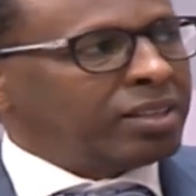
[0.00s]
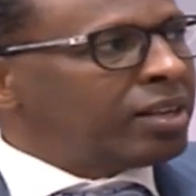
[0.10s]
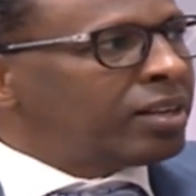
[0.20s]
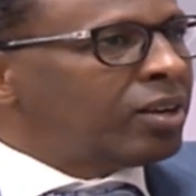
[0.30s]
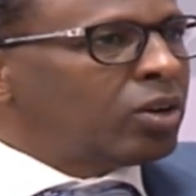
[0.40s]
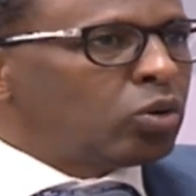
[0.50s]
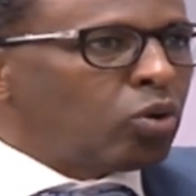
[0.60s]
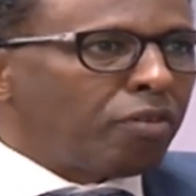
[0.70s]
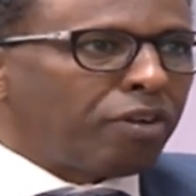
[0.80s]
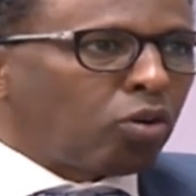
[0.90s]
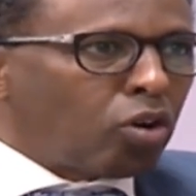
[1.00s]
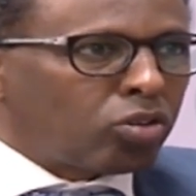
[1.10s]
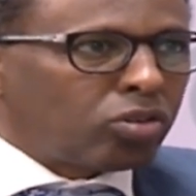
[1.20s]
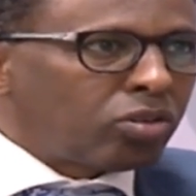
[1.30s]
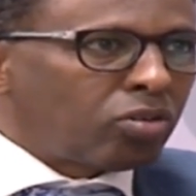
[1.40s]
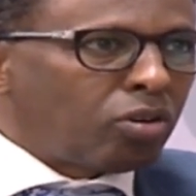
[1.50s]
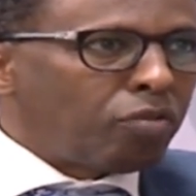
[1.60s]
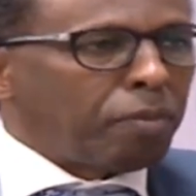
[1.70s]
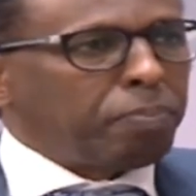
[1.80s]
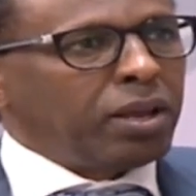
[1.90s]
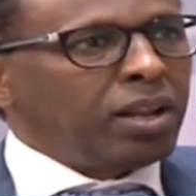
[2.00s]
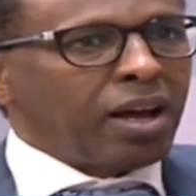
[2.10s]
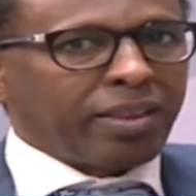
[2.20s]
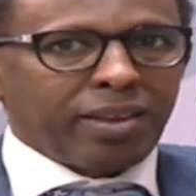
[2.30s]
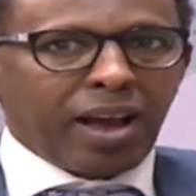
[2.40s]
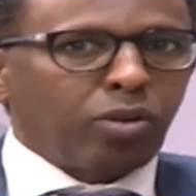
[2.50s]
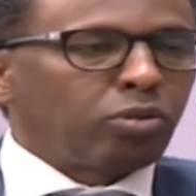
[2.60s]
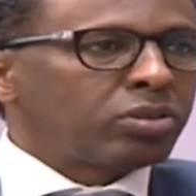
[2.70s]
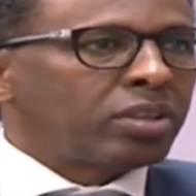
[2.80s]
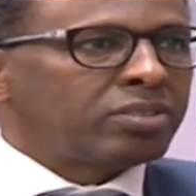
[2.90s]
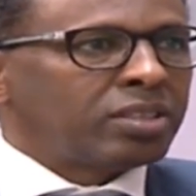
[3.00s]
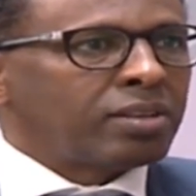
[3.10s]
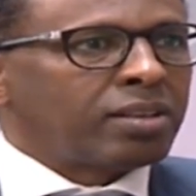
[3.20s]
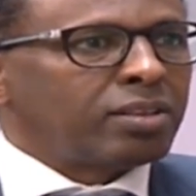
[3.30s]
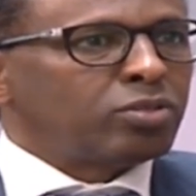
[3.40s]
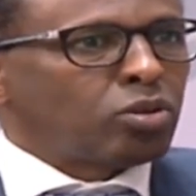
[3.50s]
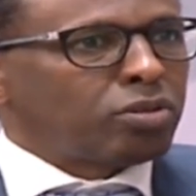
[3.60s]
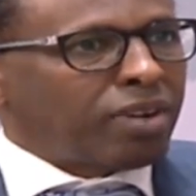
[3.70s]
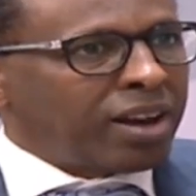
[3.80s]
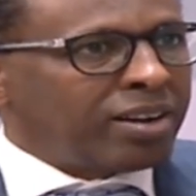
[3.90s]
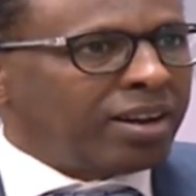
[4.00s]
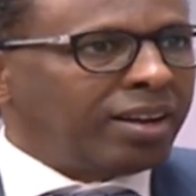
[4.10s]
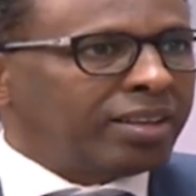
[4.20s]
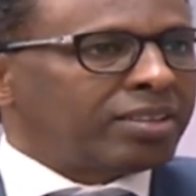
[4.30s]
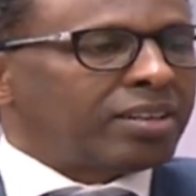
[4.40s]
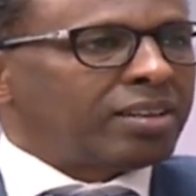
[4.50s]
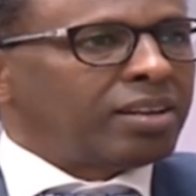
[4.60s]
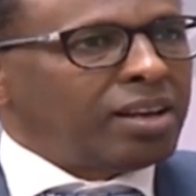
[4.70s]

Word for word: Then you have a court of Appeal and the High Court that says that he is not validly elected.